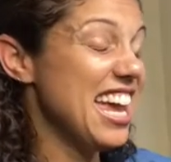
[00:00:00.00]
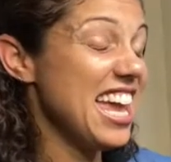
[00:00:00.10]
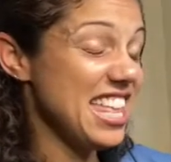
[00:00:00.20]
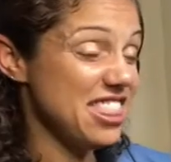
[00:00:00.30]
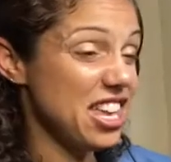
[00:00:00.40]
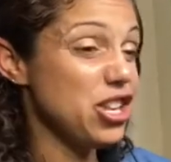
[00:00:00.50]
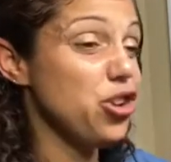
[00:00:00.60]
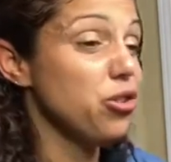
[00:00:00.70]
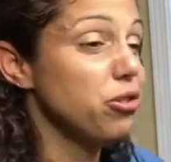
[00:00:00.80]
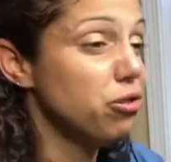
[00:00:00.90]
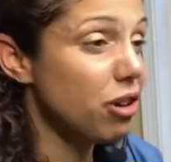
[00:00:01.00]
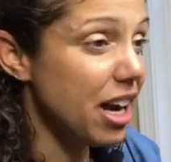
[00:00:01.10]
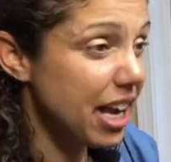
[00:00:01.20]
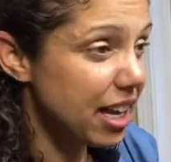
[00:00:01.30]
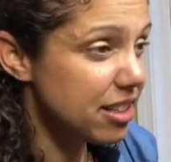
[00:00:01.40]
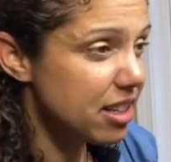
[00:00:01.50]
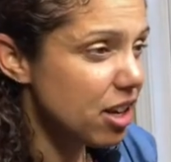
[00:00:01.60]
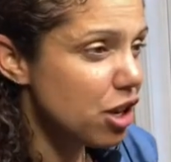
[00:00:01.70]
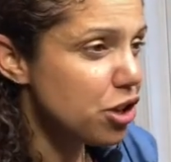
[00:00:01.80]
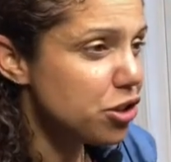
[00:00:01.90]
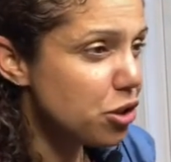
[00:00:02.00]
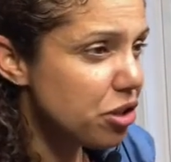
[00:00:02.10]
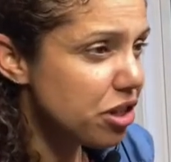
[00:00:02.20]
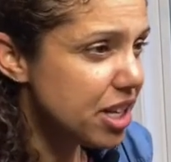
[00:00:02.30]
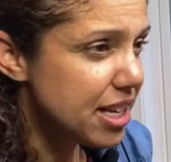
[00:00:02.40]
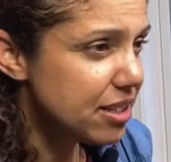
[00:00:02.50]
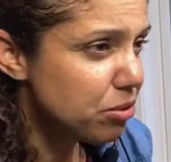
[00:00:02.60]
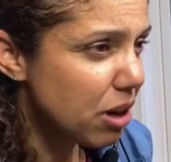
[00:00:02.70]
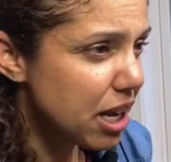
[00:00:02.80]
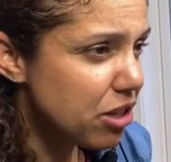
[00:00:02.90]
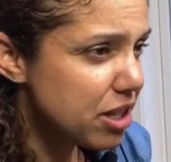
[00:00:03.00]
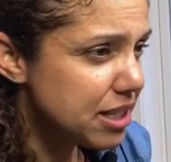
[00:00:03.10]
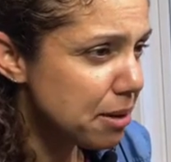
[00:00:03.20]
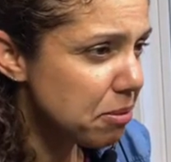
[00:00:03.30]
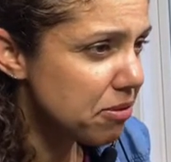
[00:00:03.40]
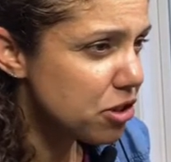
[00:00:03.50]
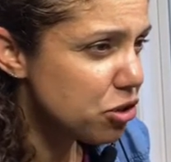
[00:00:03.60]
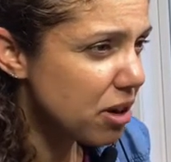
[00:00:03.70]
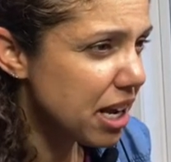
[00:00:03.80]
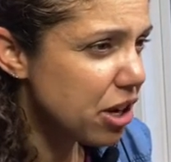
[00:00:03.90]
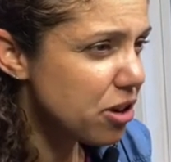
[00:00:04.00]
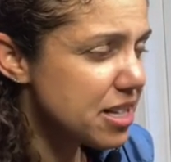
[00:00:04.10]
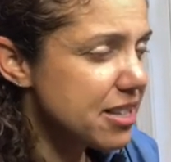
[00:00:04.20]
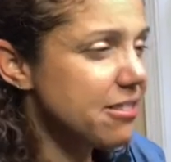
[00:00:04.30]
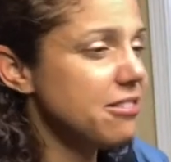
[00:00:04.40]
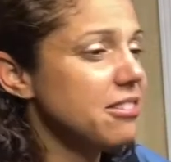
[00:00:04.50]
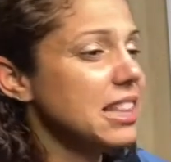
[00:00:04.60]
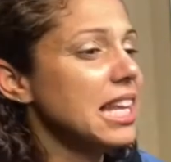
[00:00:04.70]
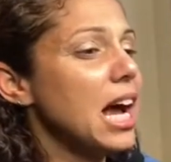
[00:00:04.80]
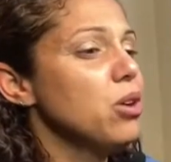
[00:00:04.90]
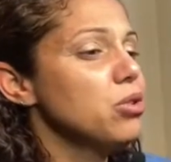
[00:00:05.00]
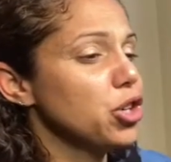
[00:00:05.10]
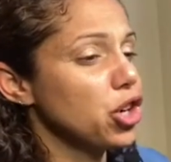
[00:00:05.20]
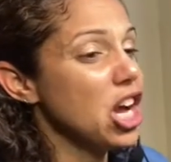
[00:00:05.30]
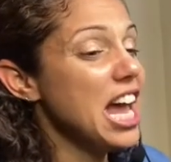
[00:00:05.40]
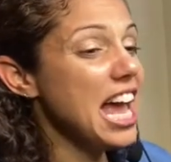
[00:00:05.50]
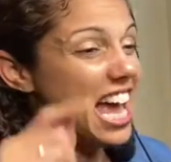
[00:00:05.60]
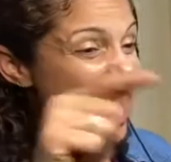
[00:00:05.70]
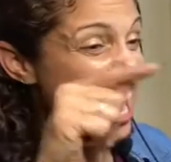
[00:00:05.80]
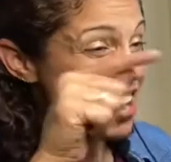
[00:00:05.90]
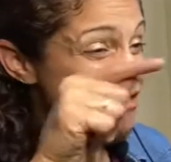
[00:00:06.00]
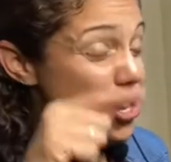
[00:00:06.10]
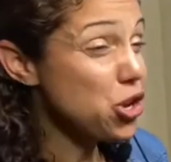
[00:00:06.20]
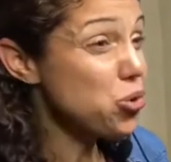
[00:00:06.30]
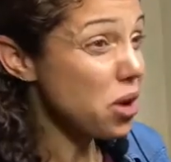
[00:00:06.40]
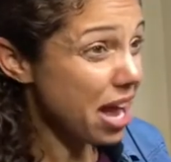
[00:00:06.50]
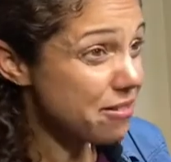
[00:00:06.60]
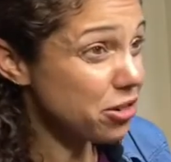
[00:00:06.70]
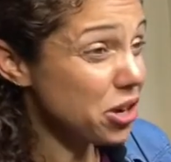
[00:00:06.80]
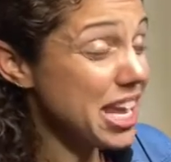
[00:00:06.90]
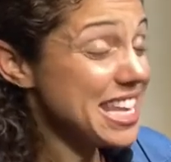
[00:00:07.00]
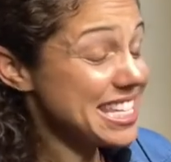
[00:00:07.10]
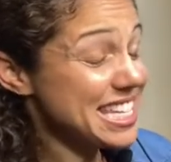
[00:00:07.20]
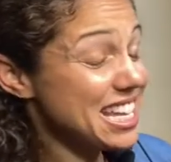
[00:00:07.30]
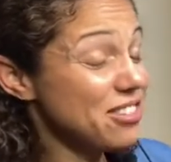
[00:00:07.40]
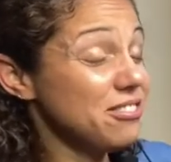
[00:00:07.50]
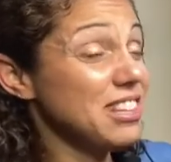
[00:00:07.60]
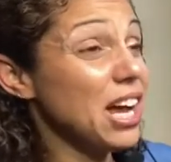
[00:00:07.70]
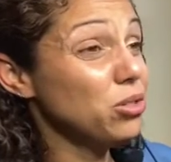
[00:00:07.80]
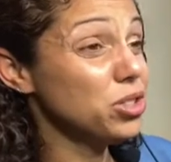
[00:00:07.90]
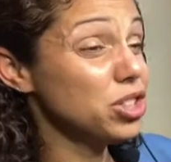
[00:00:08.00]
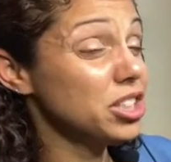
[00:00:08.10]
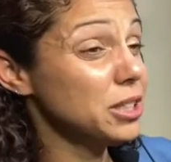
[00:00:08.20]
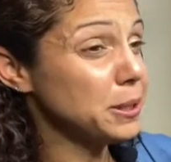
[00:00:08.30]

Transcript: and then you fry it. So this right, this type of fish right here is a flounder. Have you ever eaten a flounder?